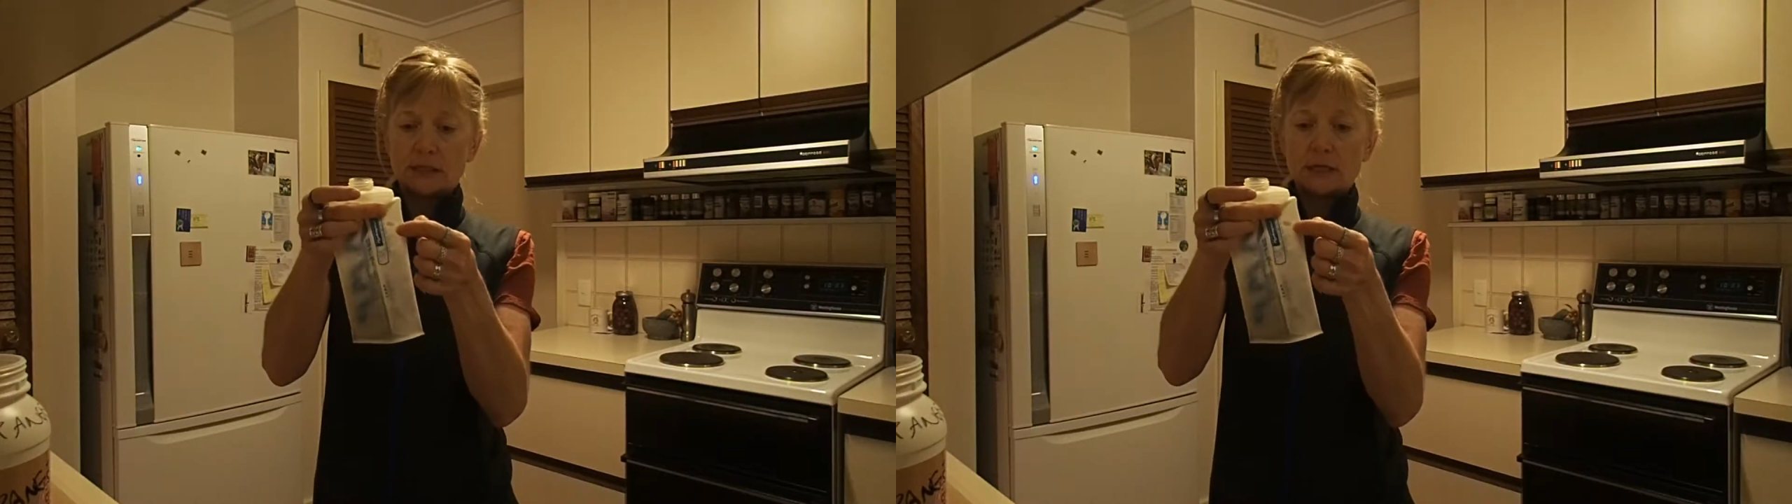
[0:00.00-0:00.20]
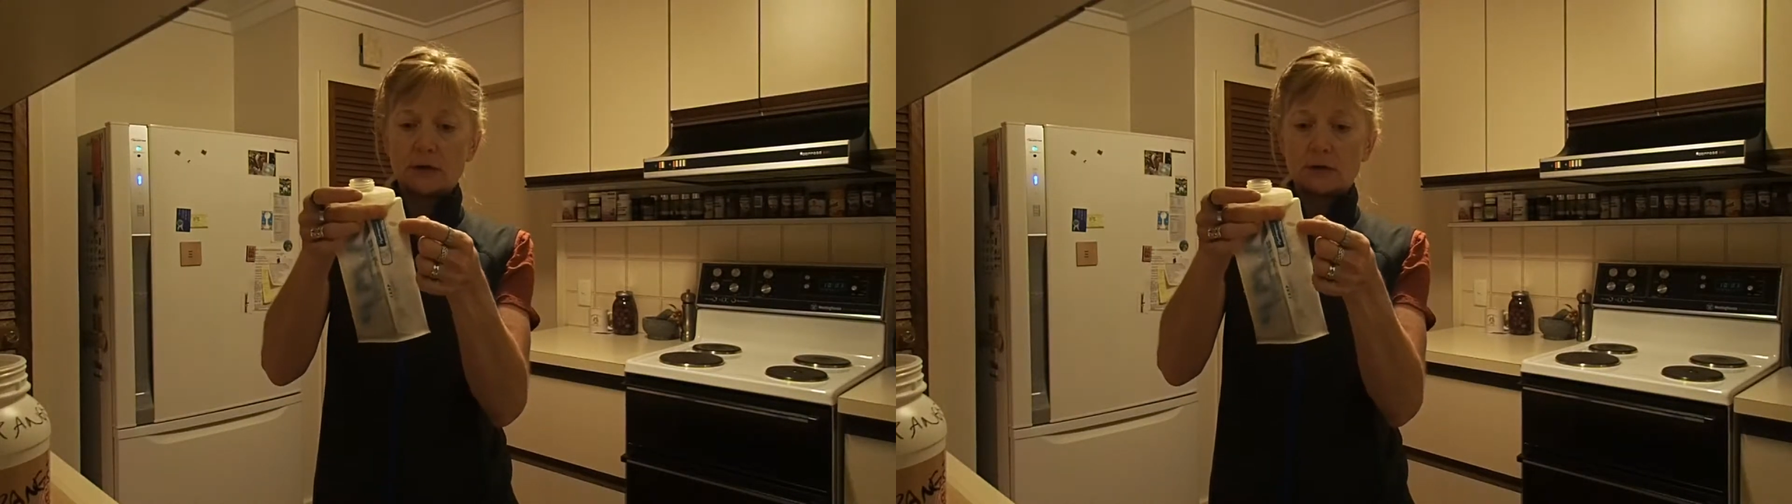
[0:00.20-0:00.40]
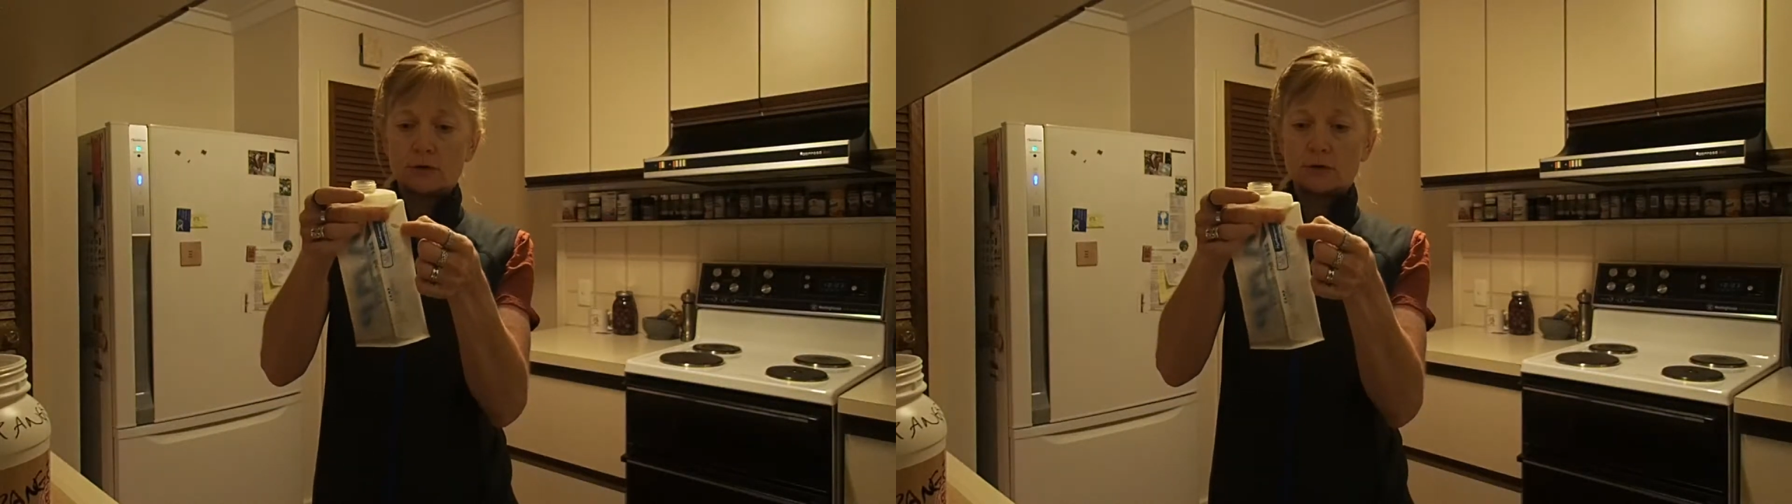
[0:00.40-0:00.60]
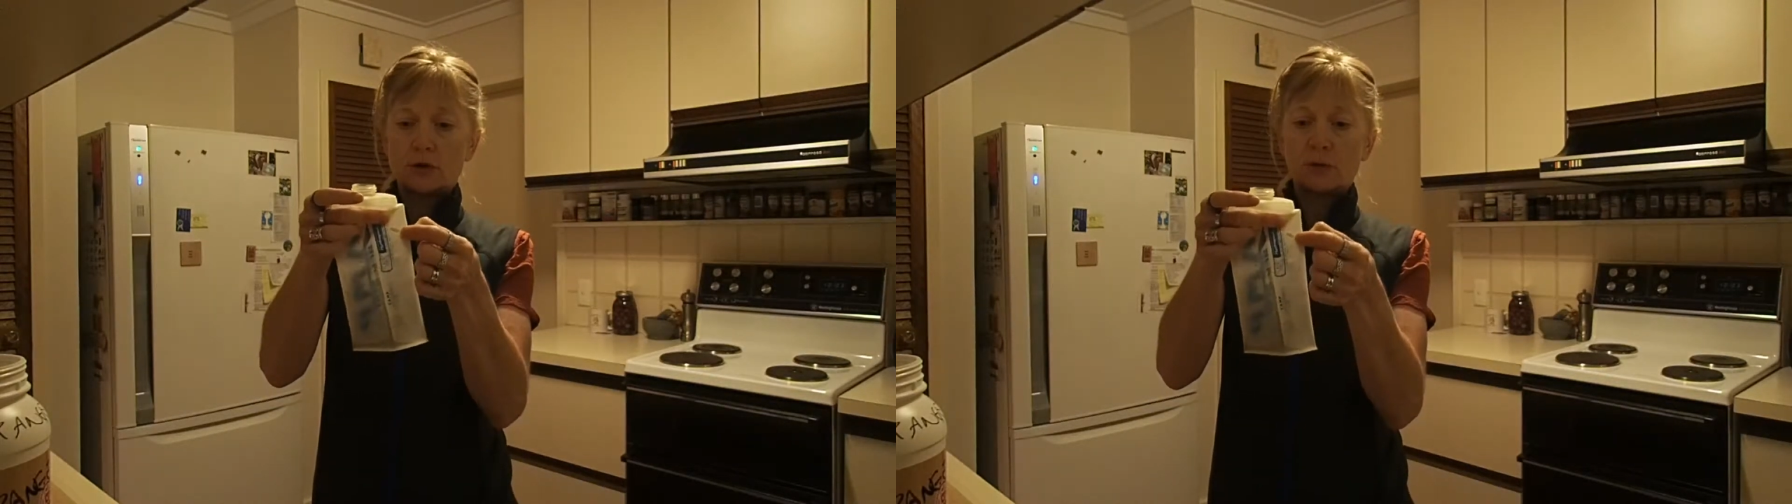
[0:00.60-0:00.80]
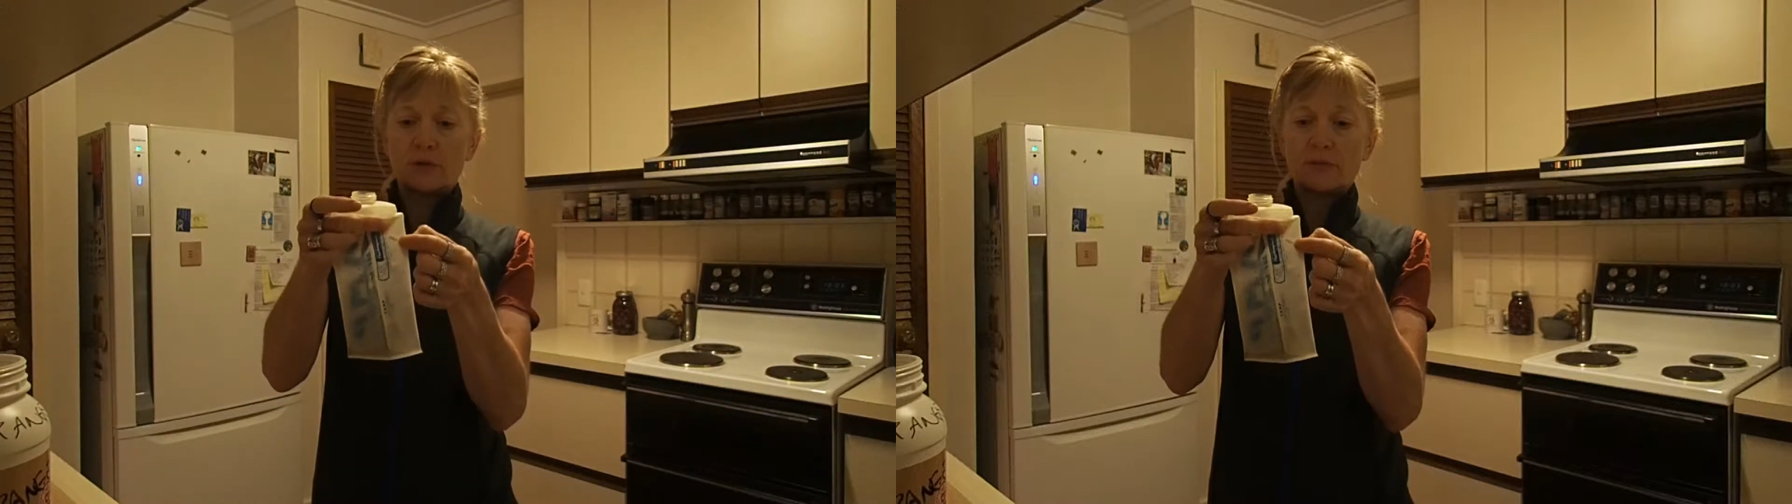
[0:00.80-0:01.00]
here,
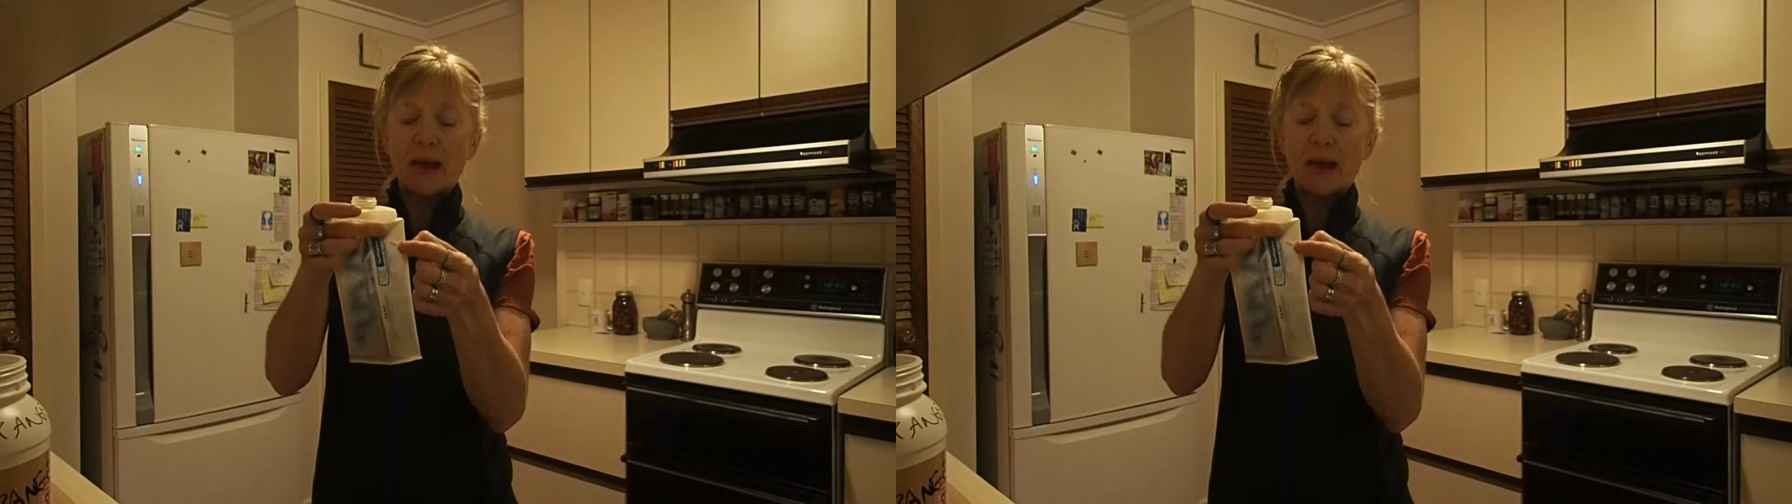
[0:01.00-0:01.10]
so with